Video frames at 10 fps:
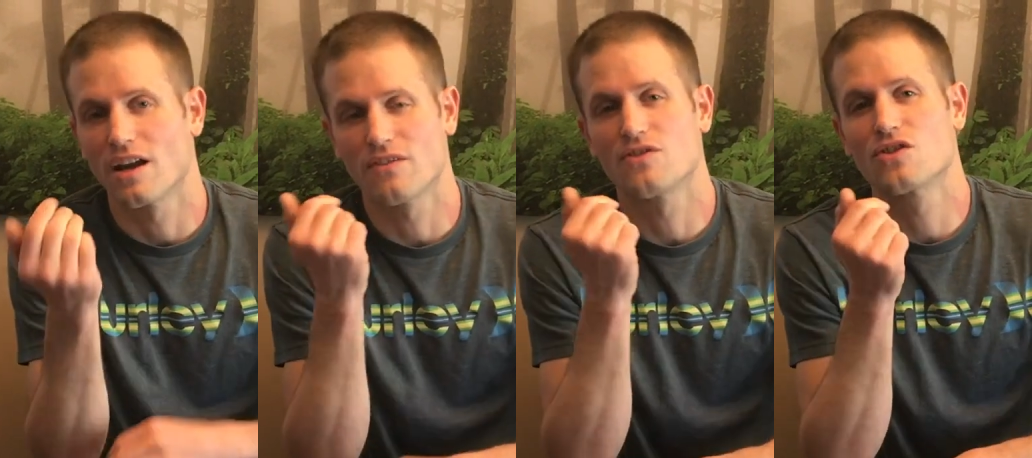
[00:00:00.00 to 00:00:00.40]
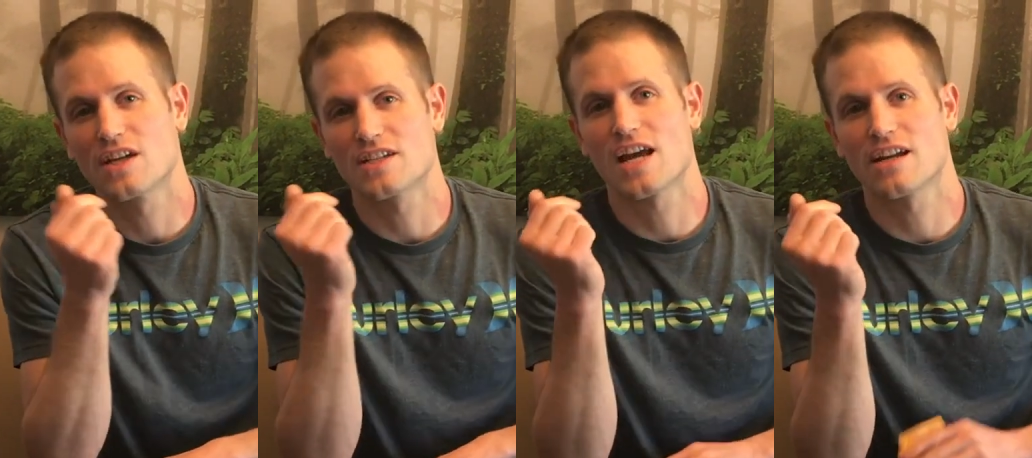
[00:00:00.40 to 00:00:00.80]
And if you
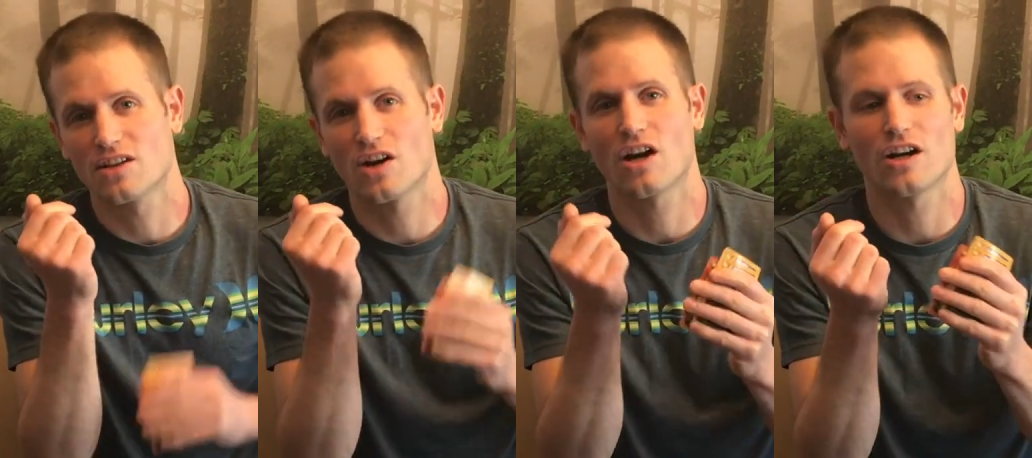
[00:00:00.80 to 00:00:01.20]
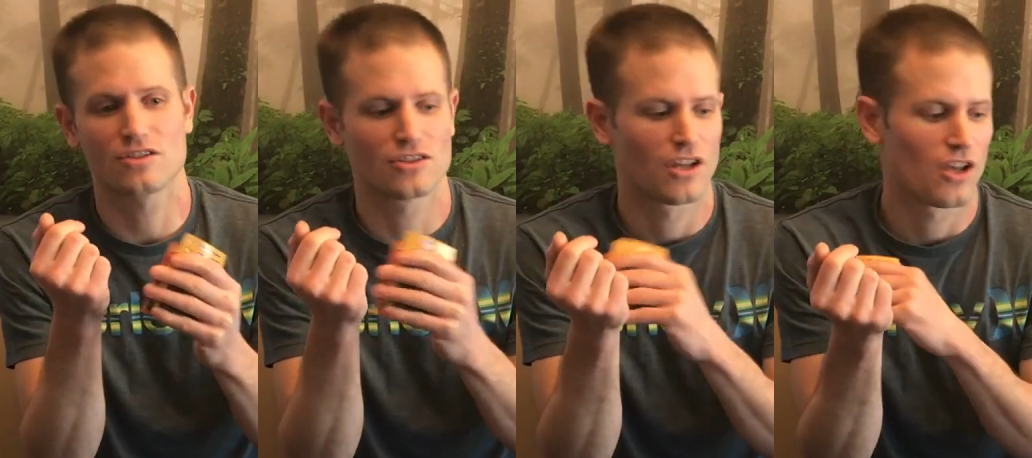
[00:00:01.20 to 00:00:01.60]
get 10
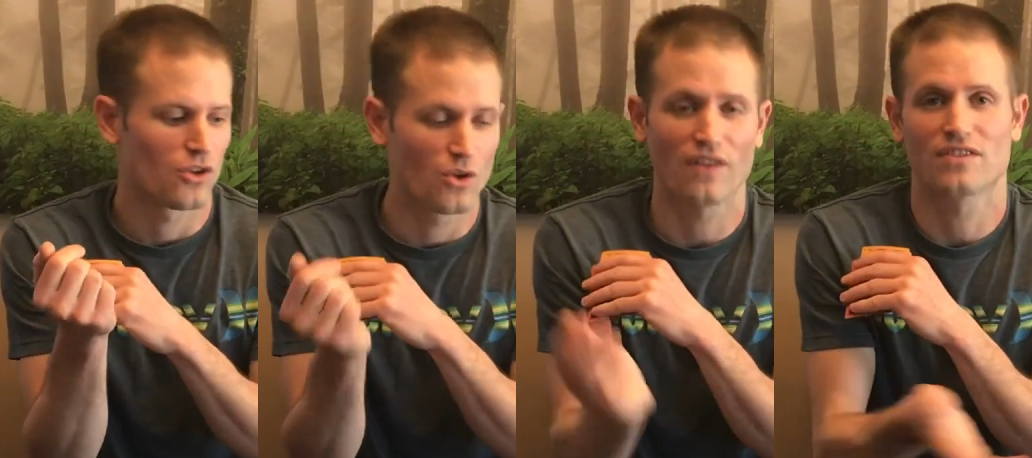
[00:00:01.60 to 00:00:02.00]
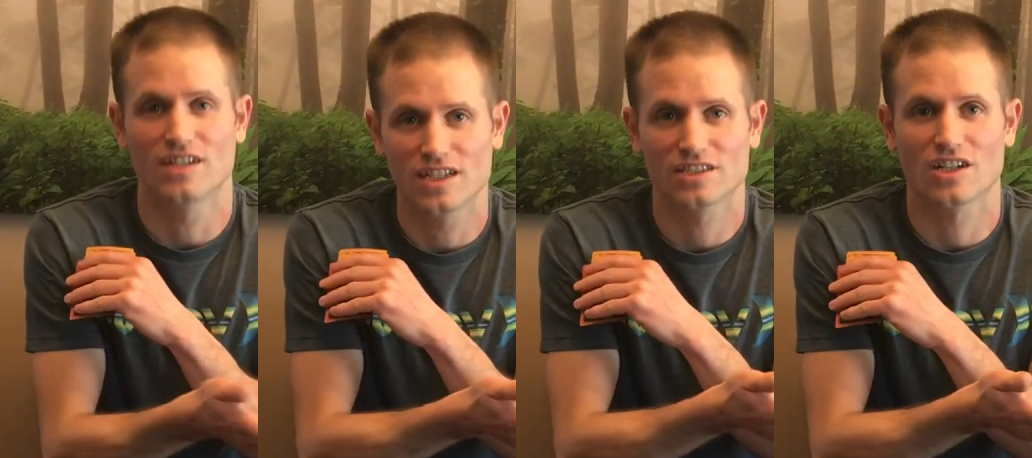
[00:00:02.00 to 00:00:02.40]
cards, you have to
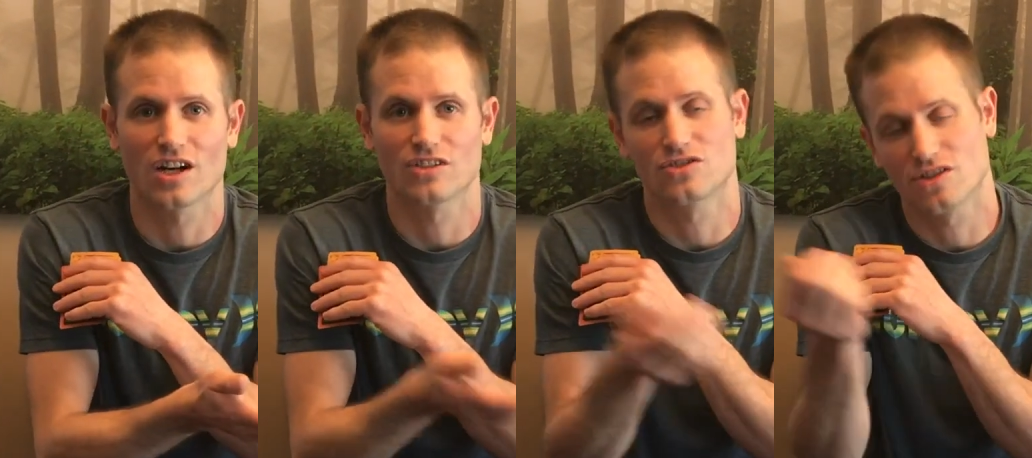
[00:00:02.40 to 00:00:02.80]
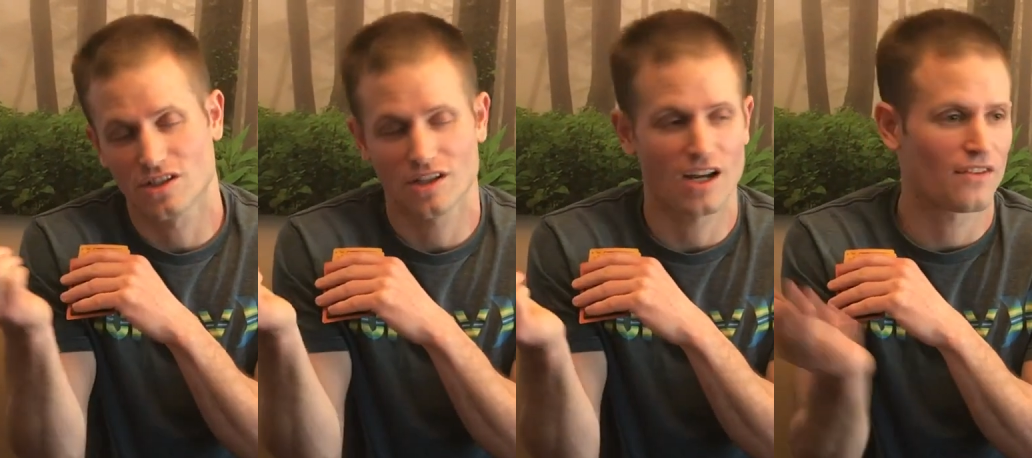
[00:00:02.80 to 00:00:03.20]
discard. So
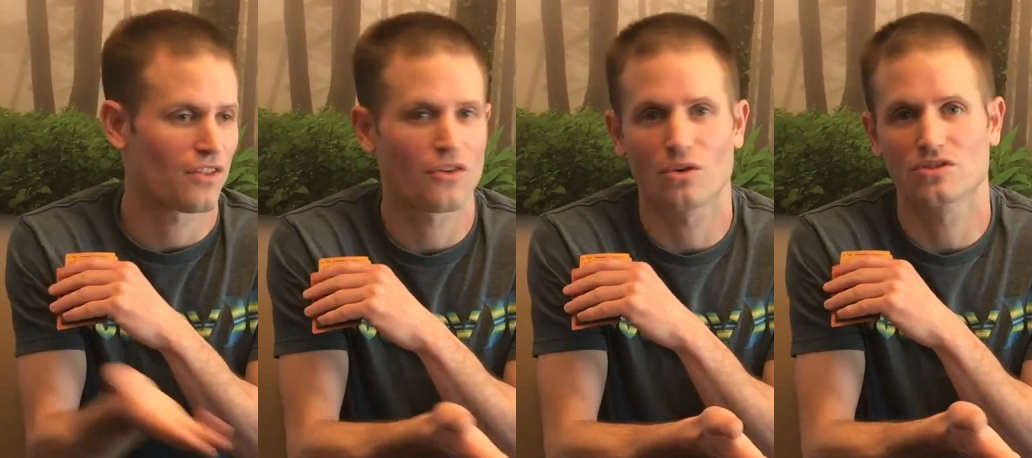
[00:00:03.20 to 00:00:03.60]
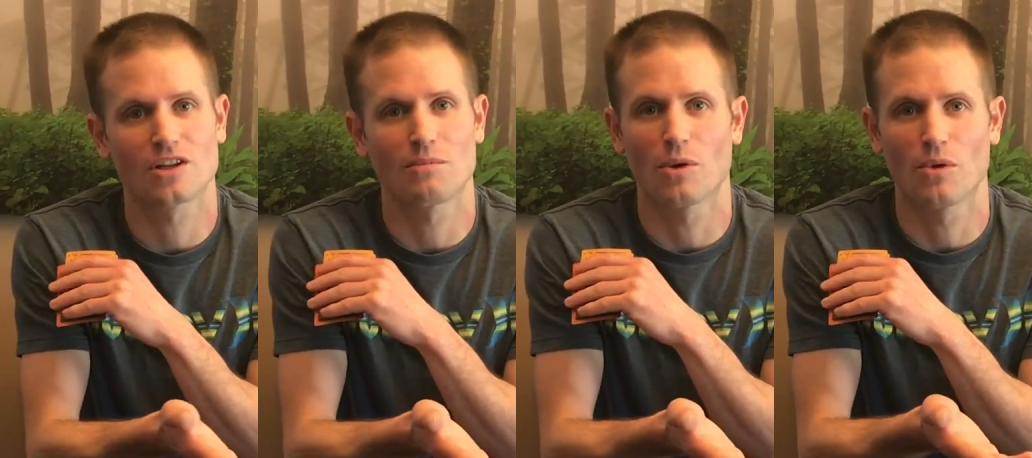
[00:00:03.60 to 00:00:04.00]
you're going to have to throw
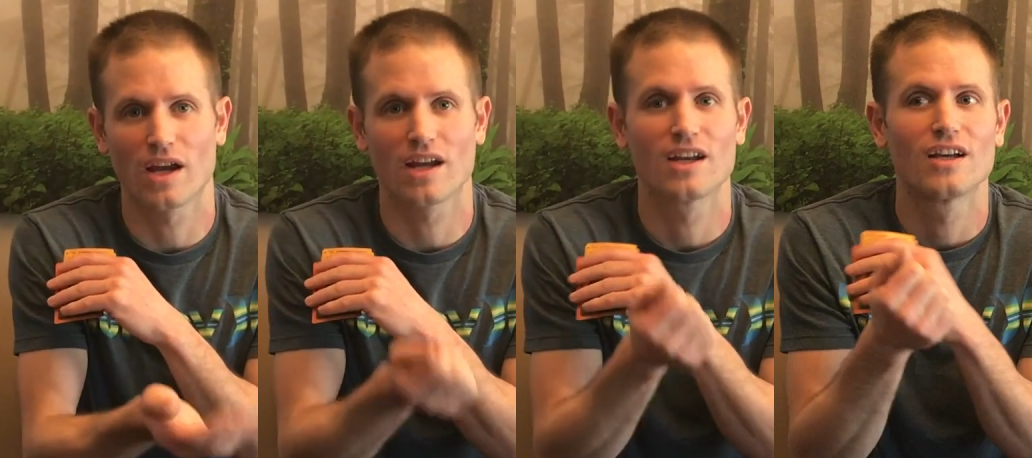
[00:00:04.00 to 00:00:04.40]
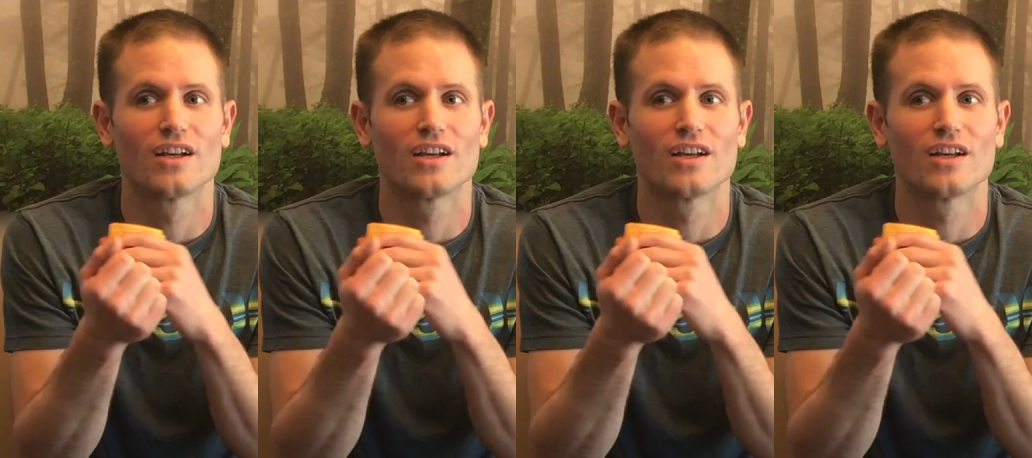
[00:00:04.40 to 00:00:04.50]
something away.